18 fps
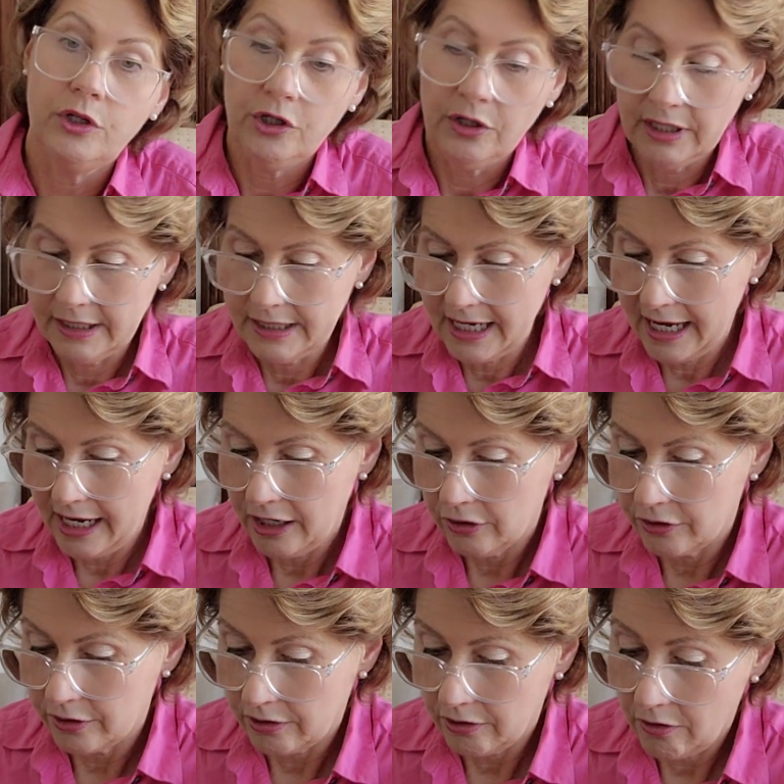you today, are
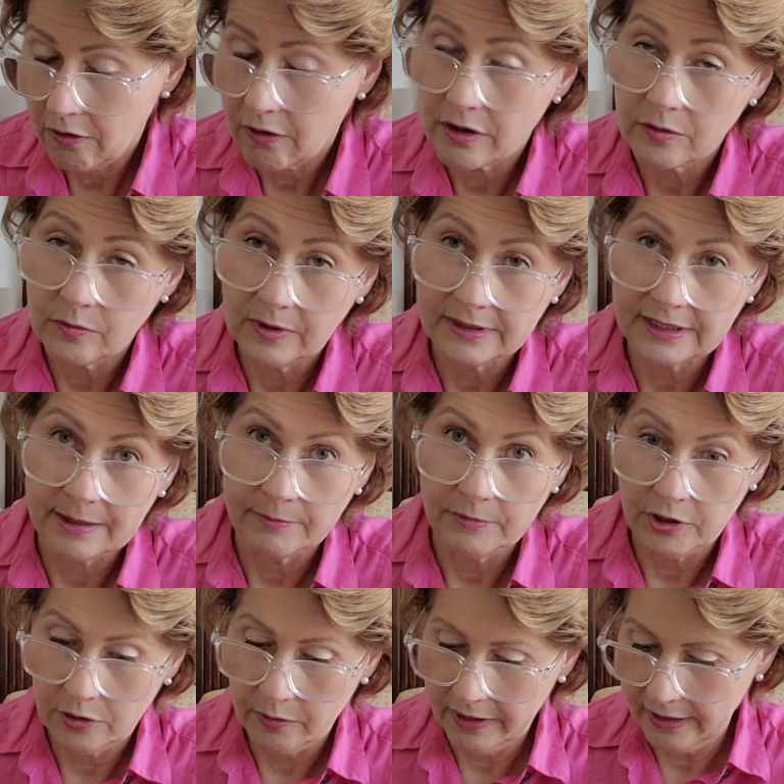the harder ones I'm
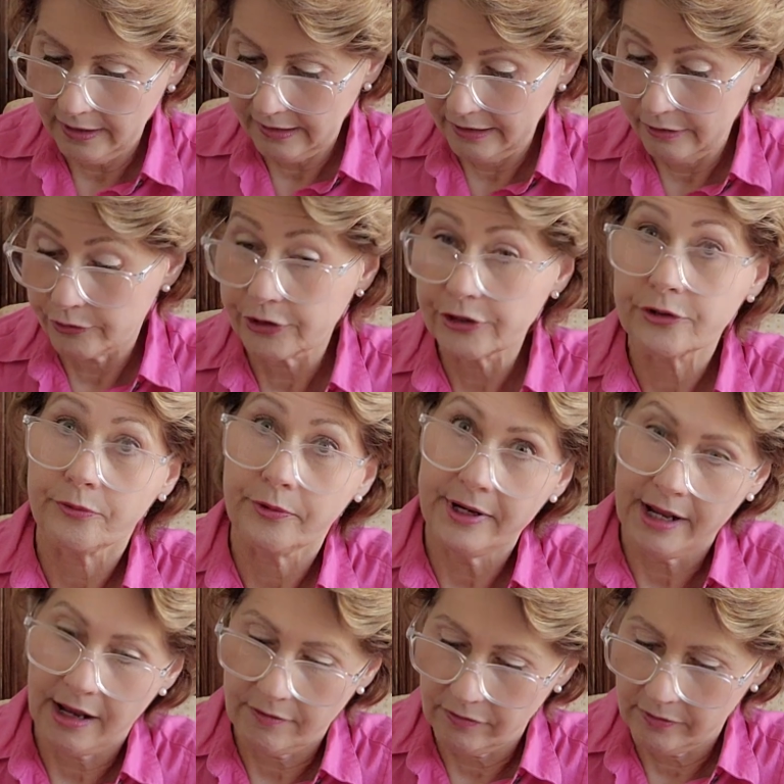doing. And there's
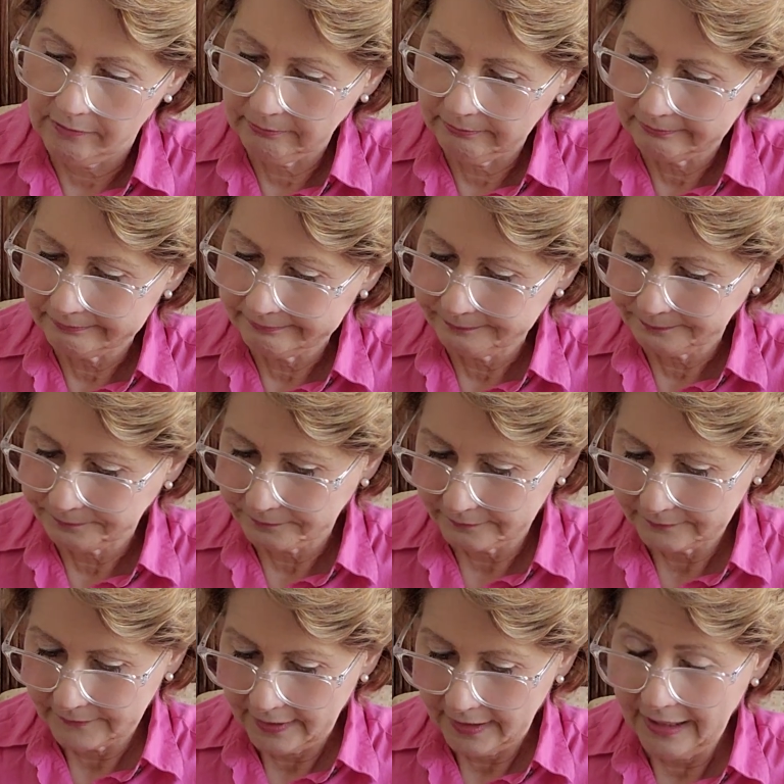3 of them.
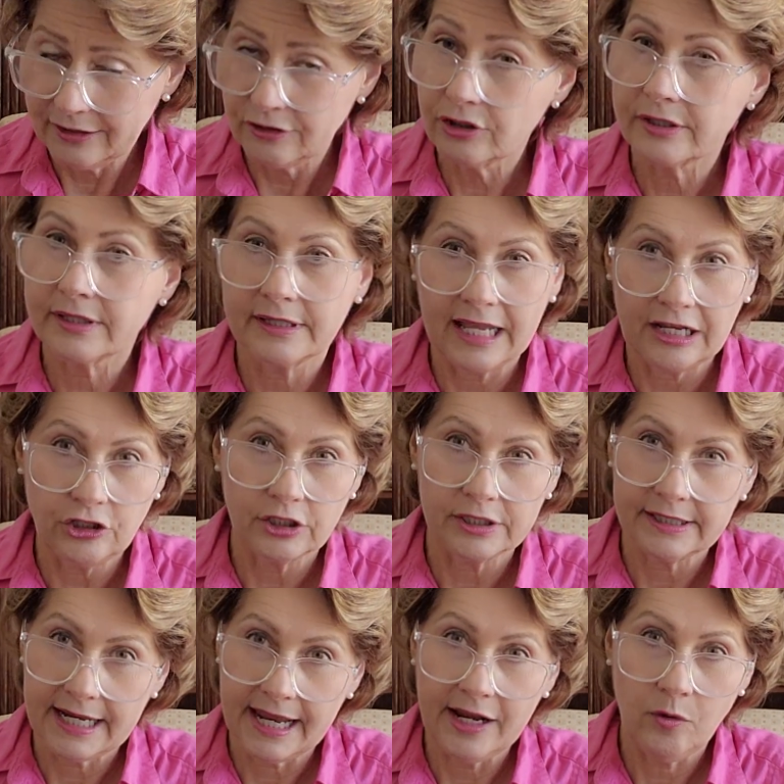And they just
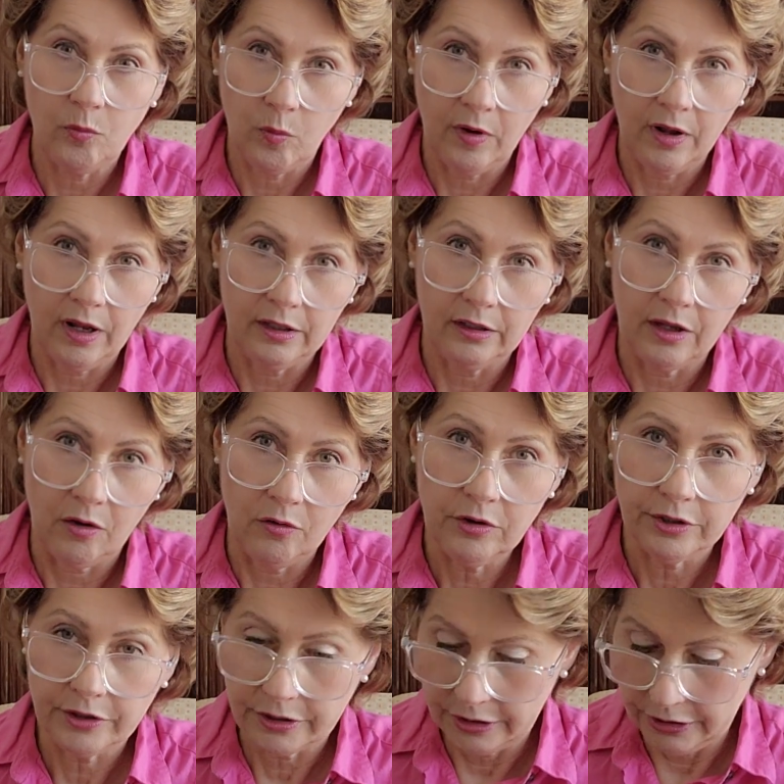take
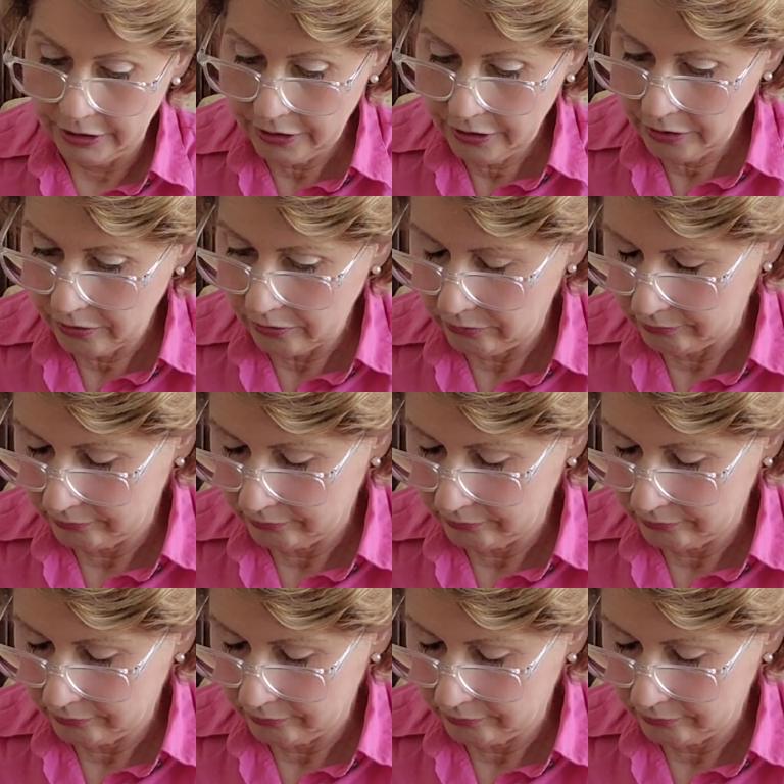longer to do